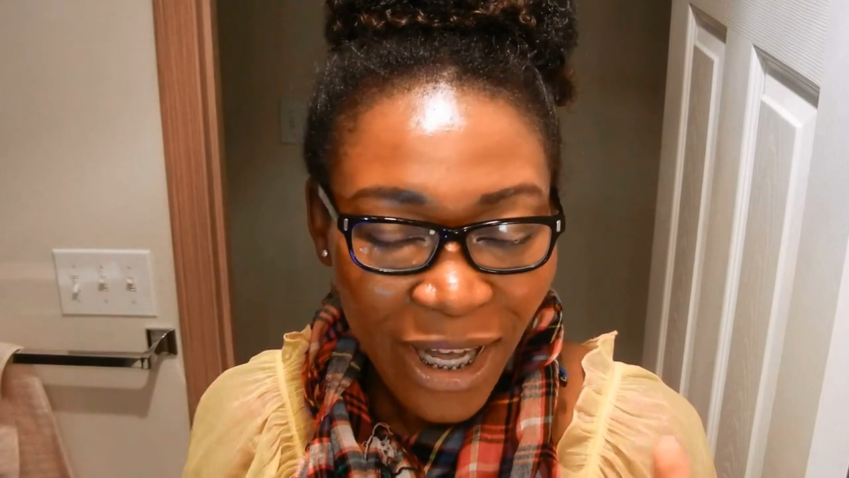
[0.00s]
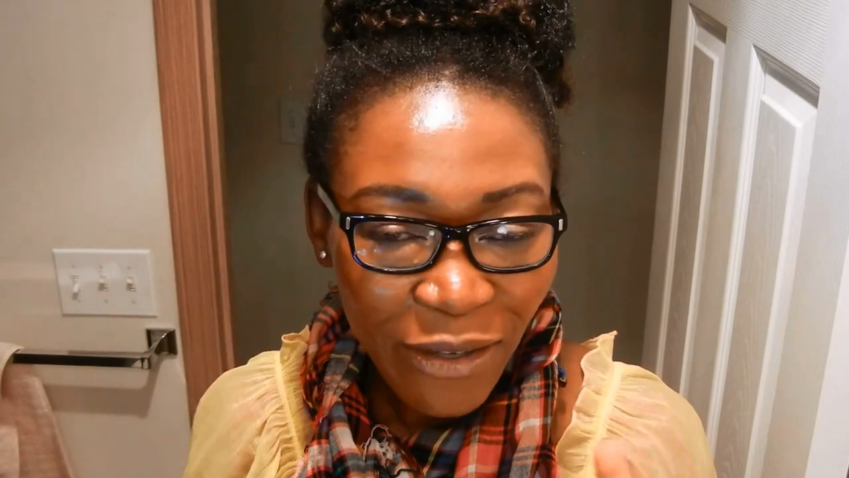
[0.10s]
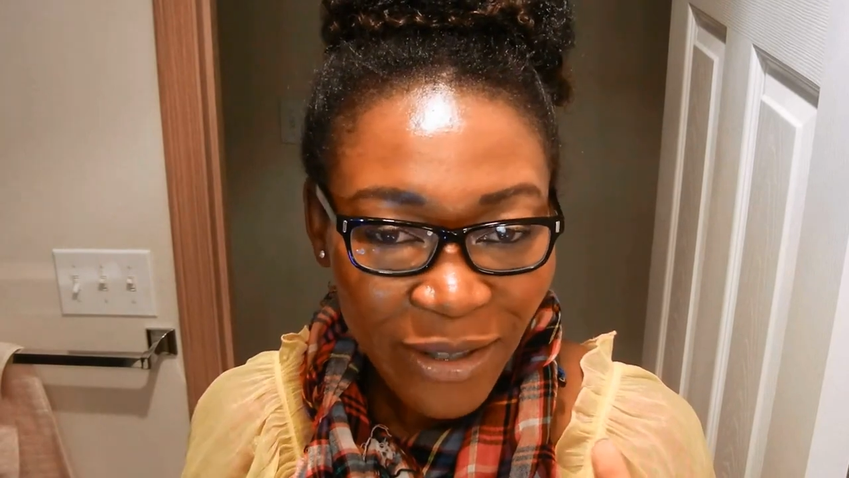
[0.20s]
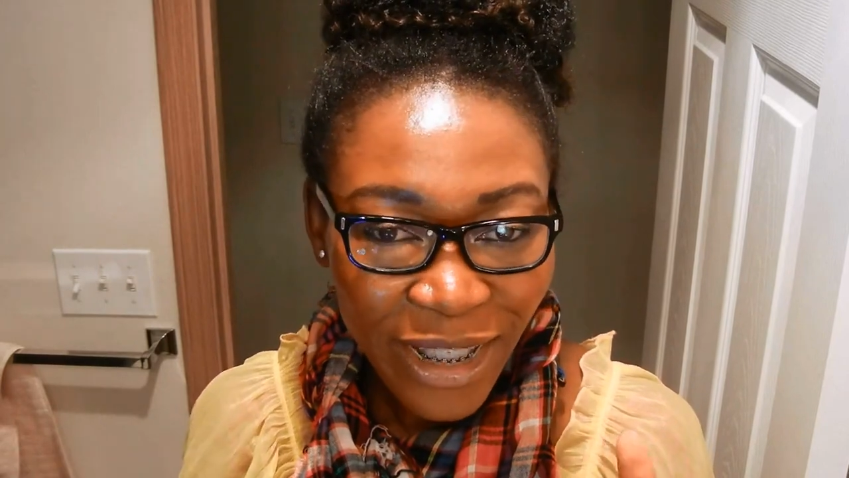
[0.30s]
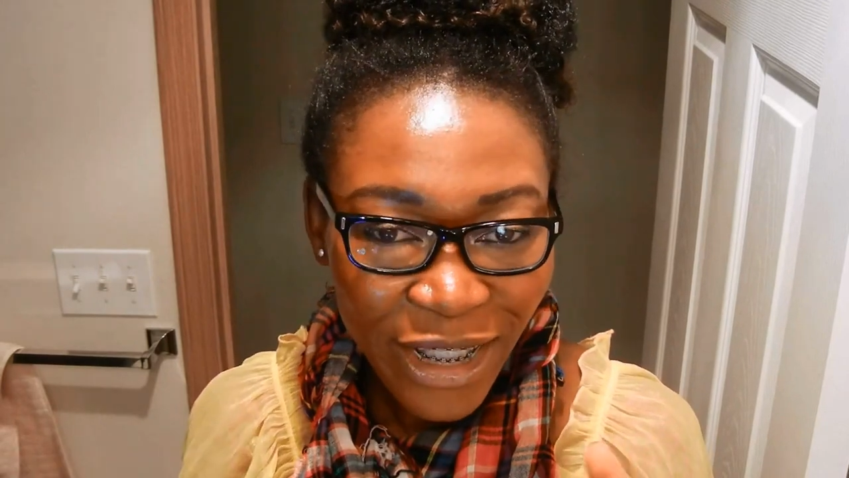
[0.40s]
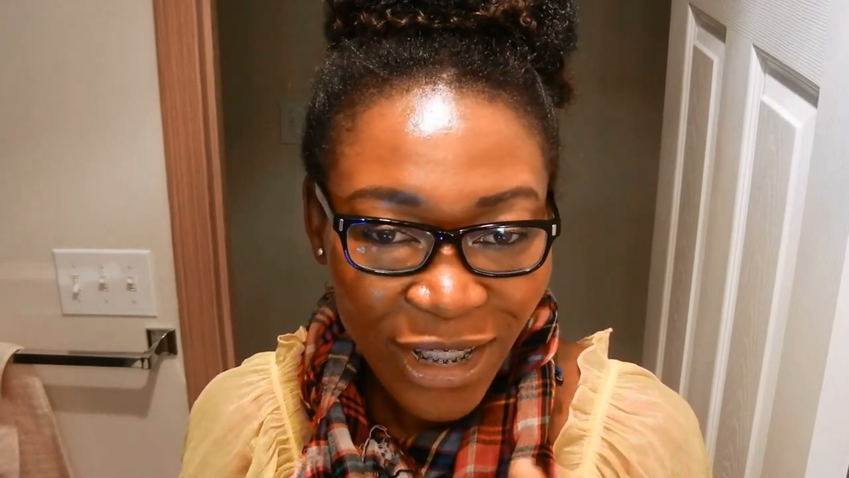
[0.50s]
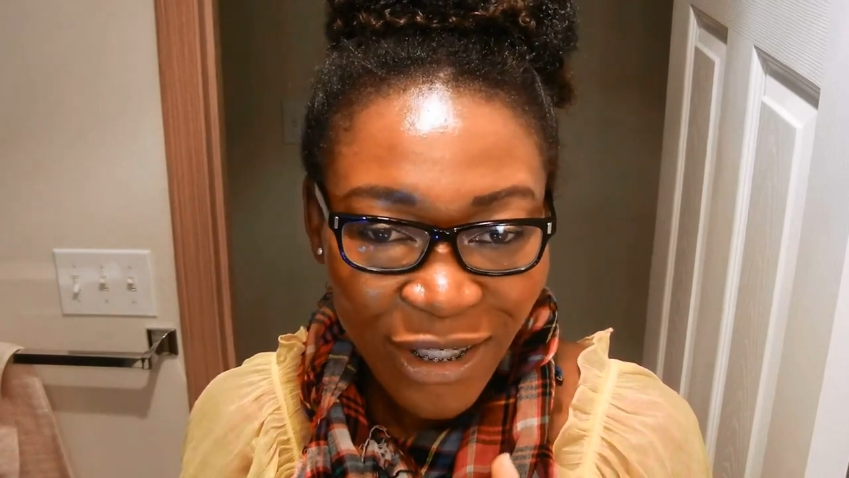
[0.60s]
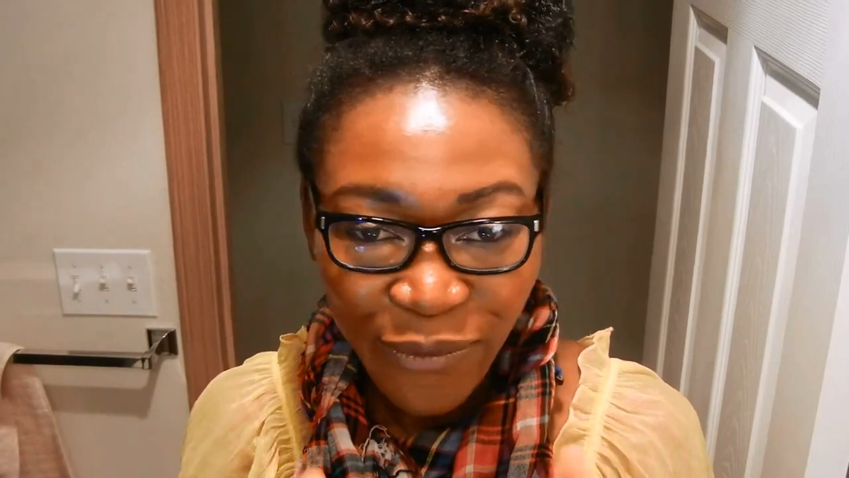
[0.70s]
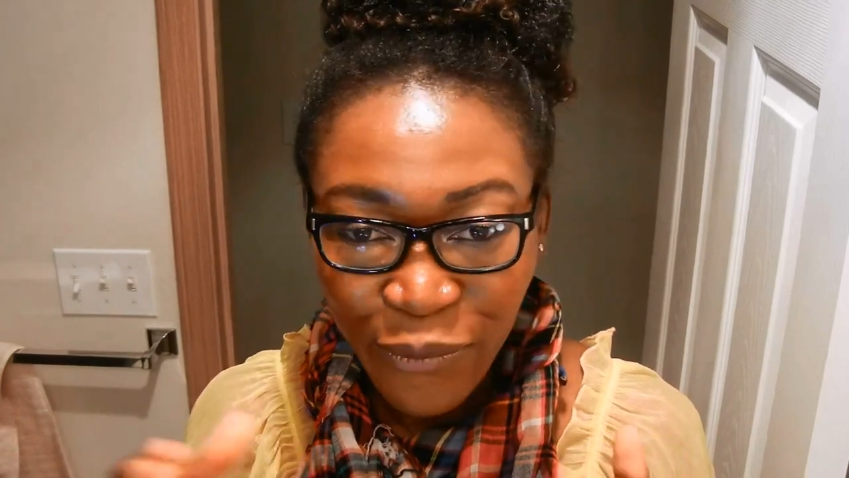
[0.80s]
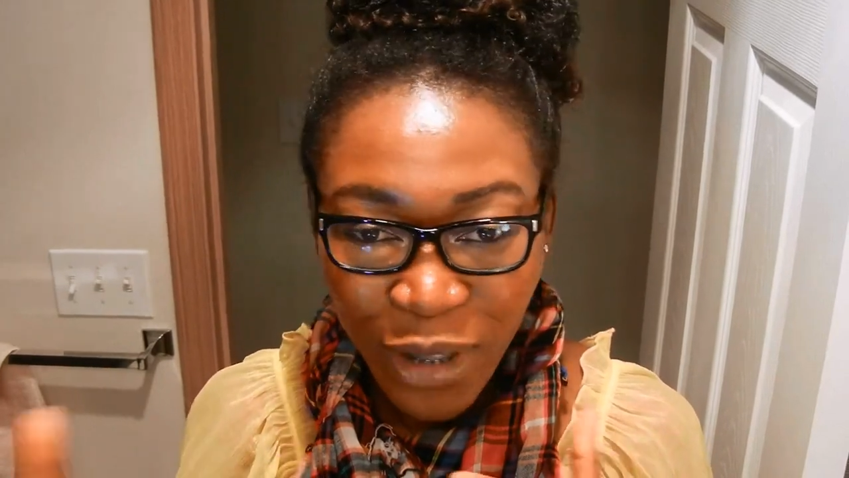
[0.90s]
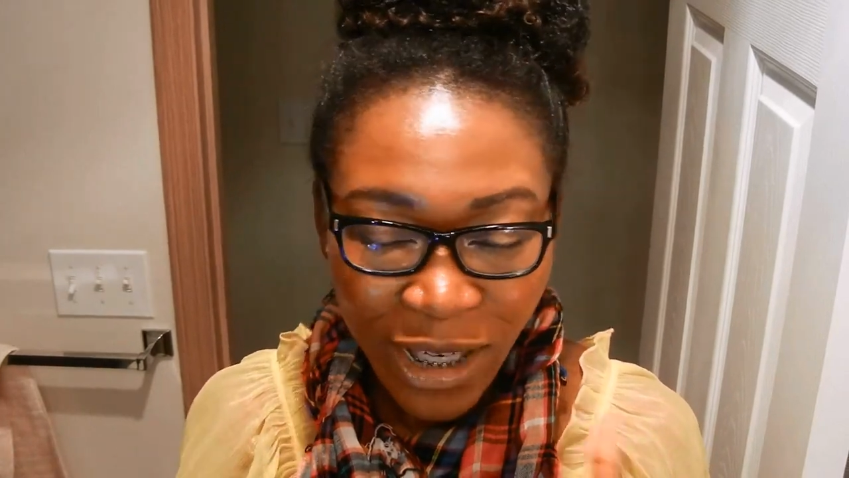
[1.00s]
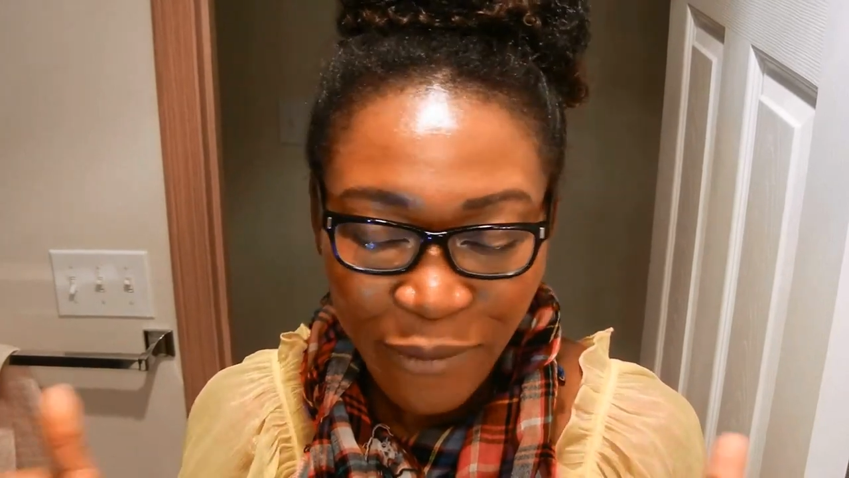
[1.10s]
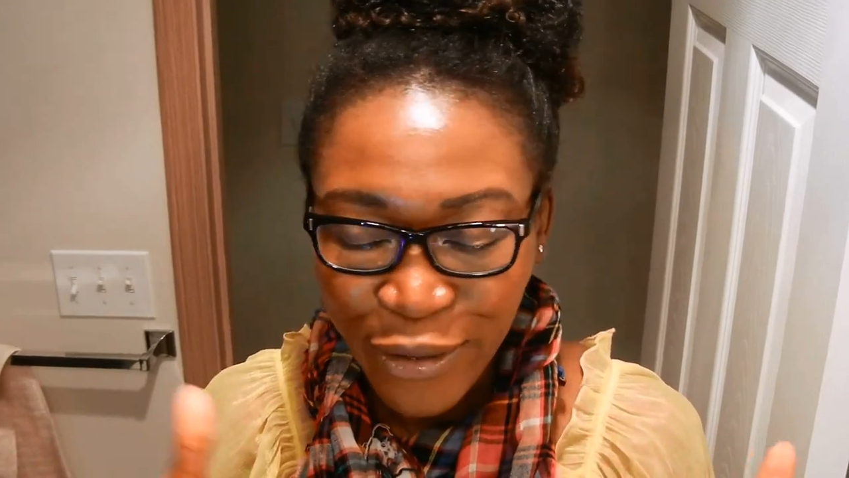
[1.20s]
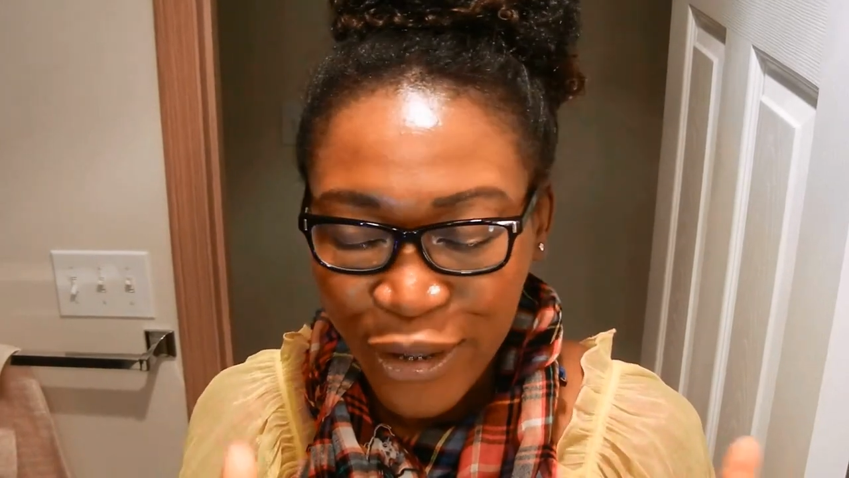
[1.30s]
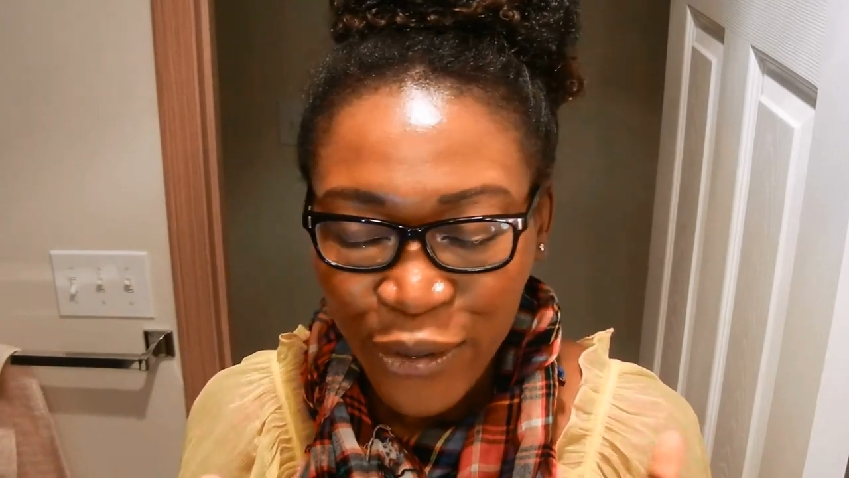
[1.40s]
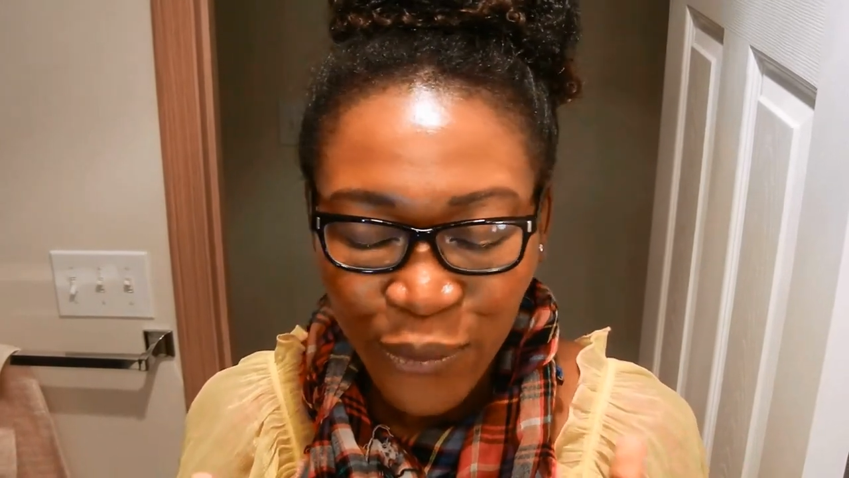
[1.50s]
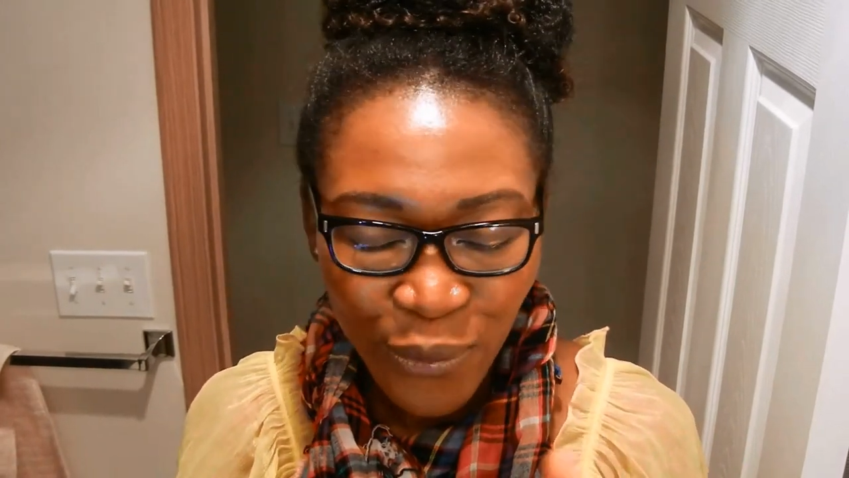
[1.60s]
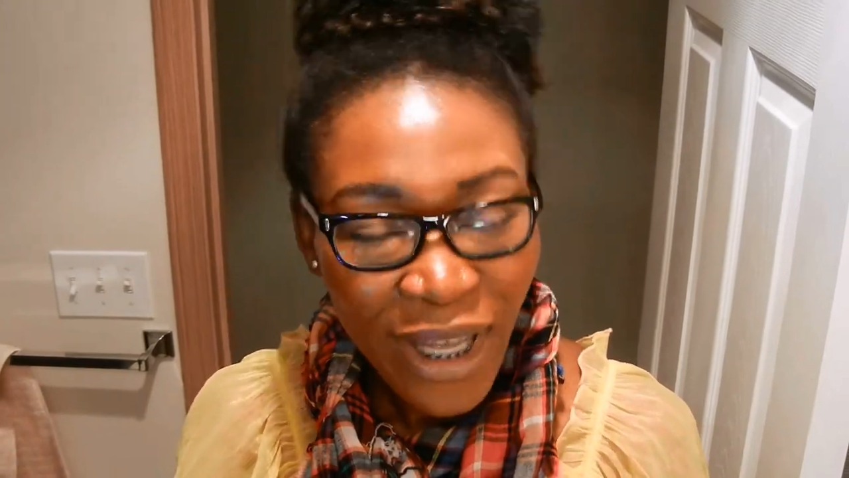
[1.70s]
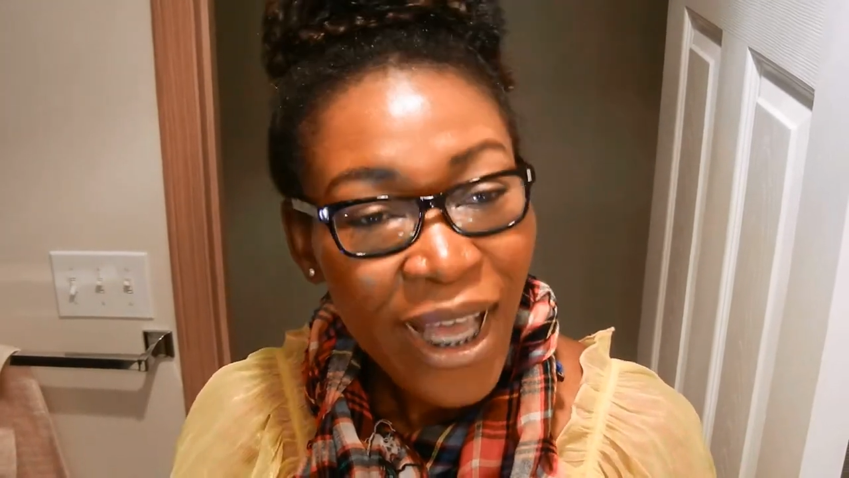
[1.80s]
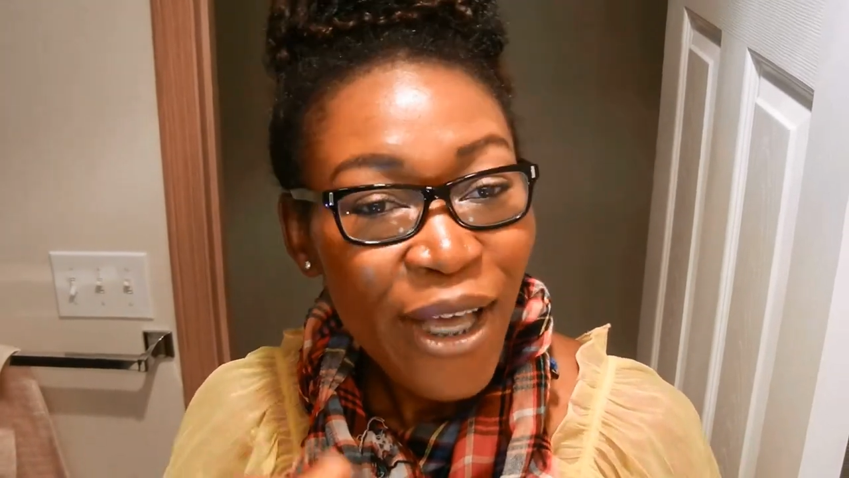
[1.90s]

calculations of what I was told,